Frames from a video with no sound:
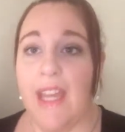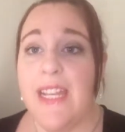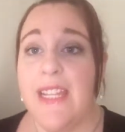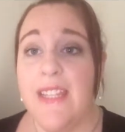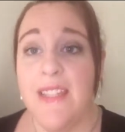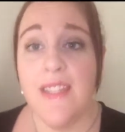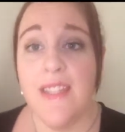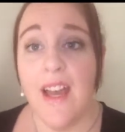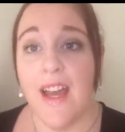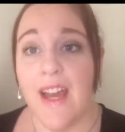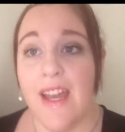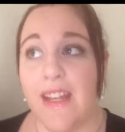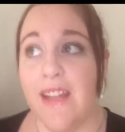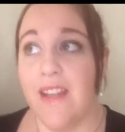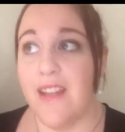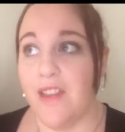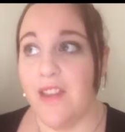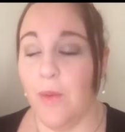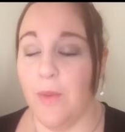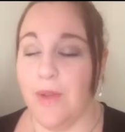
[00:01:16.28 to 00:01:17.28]
inside,
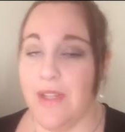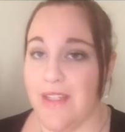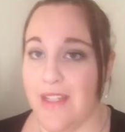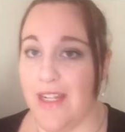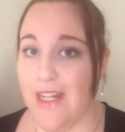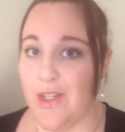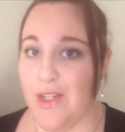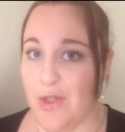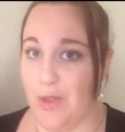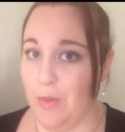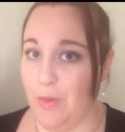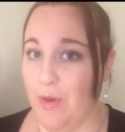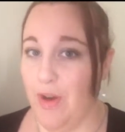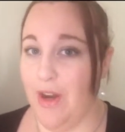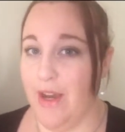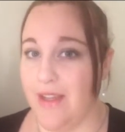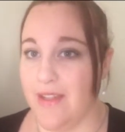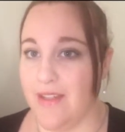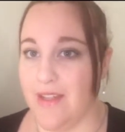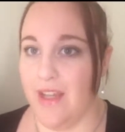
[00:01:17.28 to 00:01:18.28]
the ones that I do
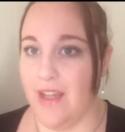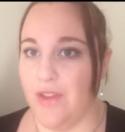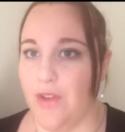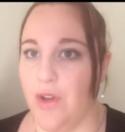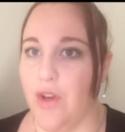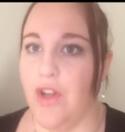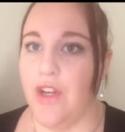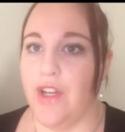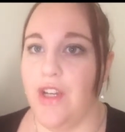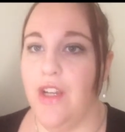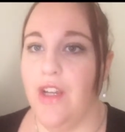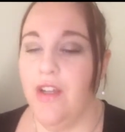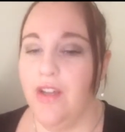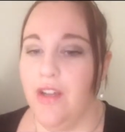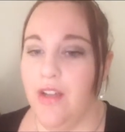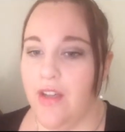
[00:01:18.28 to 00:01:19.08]
wear outside though,